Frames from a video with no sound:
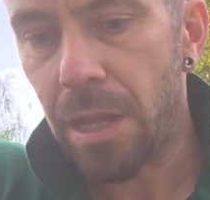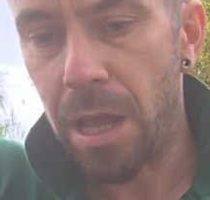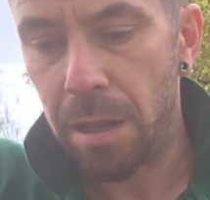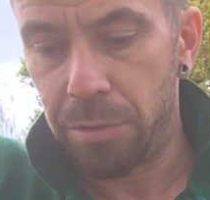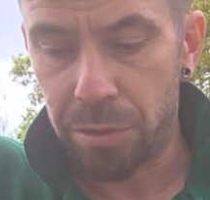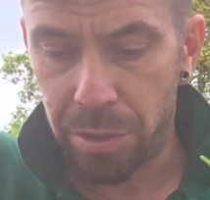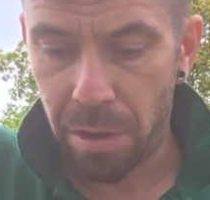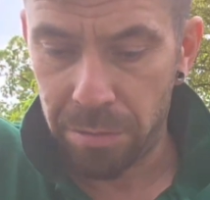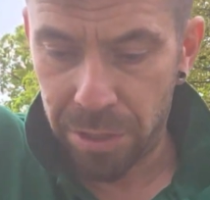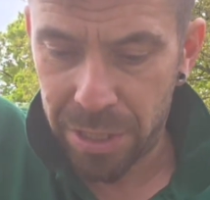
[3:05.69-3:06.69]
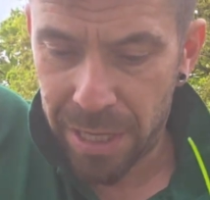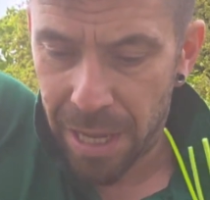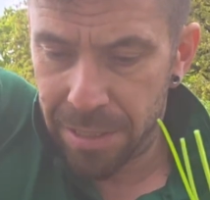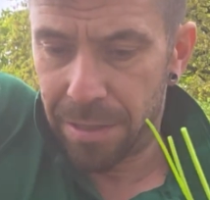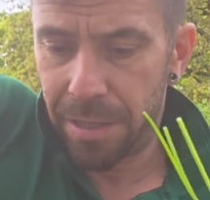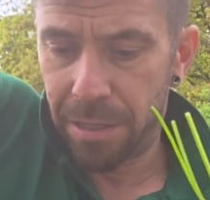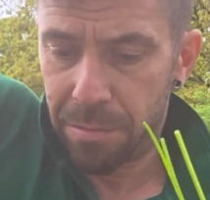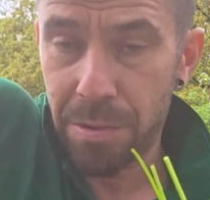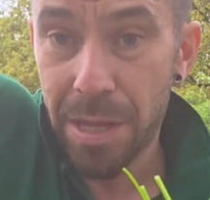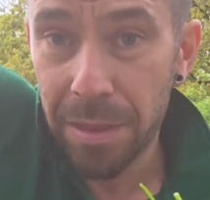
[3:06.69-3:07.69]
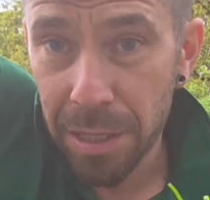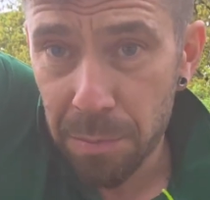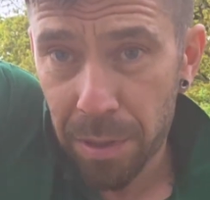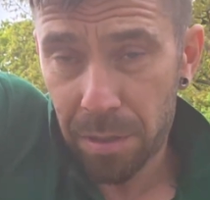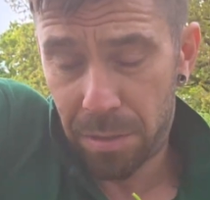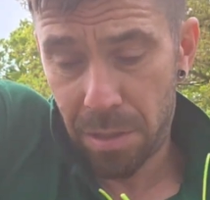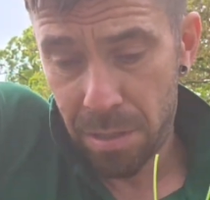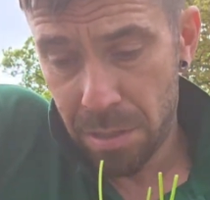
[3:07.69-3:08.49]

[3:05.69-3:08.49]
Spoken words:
And I'm just going to scatter these within this pot,